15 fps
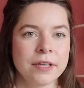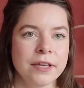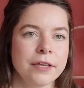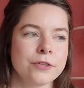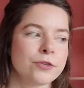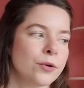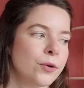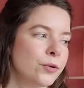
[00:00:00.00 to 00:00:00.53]

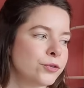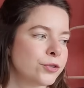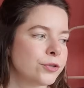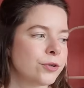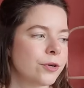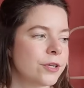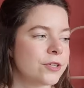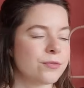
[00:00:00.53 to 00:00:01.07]
is also
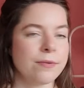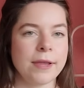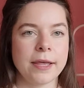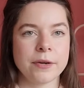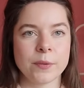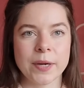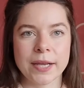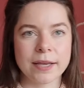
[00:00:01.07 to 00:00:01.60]
not as
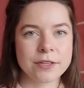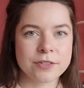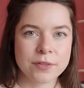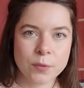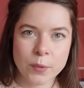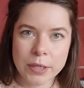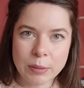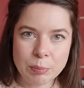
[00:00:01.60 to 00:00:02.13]
flattering as the
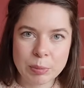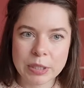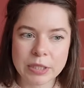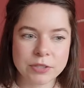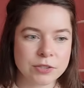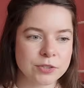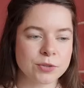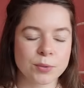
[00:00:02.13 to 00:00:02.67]
green
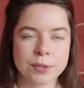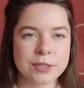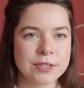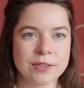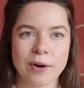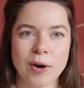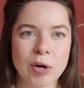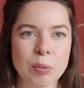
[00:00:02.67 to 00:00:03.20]
pieces or the
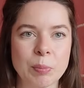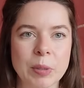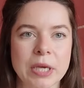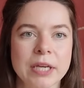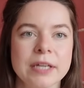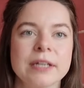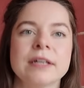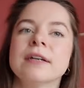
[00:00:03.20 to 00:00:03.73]
dark
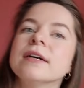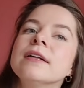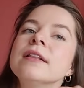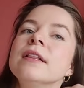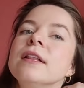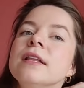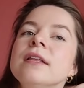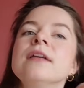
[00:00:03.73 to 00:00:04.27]
pink.
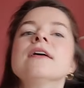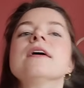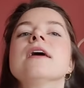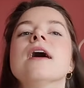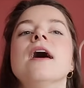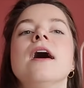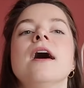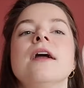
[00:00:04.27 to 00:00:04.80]

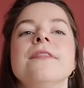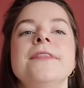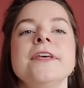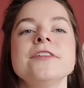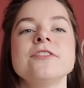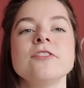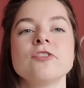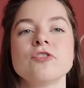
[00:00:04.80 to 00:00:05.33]

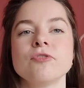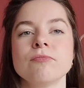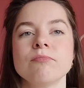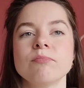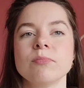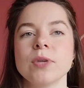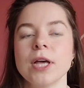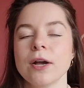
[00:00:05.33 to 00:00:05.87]
This is
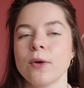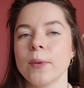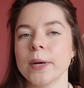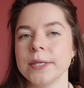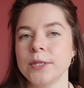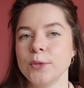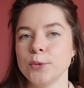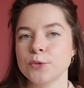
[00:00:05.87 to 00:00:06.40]

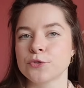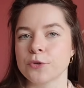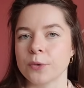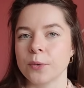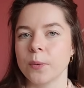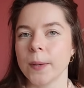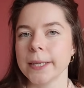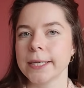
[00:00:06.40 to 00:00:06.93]
quite neutral,
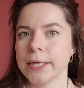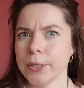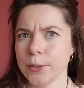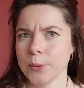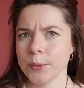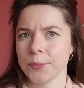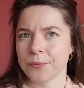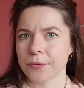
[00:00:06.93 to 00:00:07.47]
quite
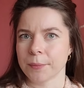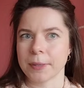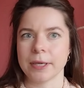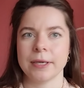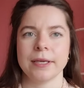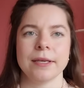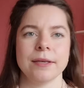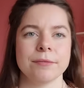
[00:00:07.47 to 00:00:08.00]
nude for
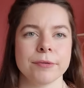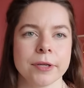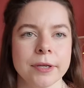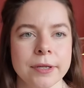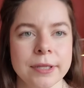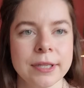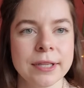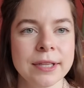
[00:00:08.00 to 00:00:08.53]
me
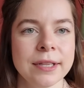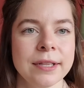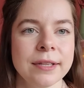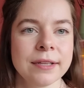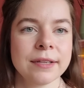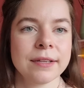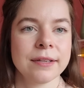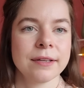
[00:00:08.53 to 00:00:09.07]
even,
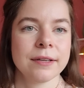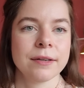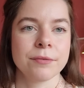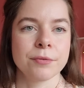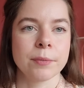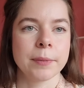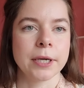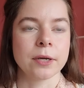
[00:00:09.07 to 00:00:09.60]

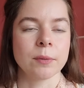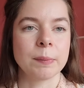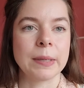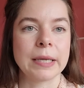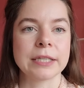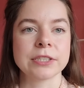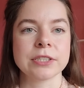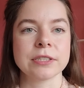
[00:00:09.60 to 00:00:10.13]
for my
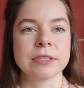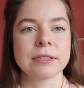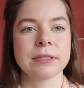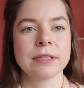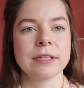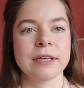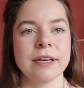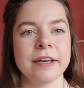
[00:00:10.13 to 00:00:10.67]
complexion.
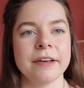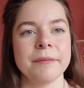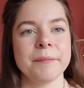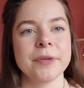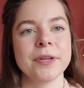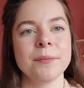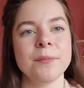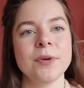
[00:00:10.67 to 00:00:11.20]

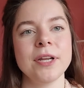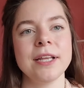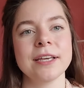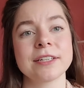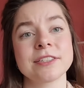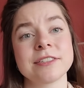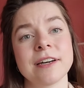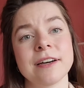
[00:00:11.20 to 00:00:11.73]
But I'm really
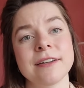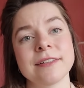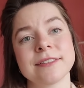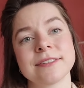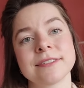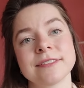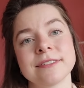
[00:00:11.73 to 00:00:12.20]
excited